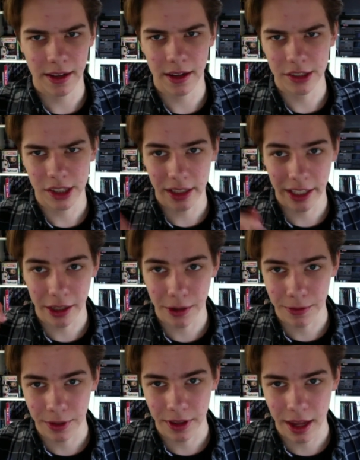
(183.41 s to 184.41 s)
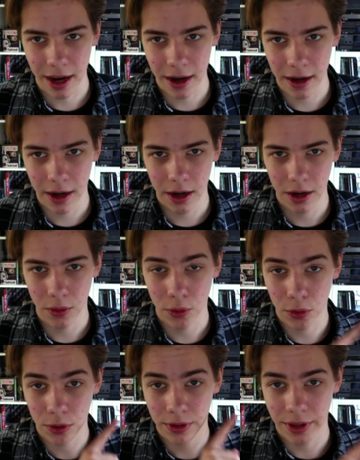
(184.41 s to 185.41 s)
There's a link over there or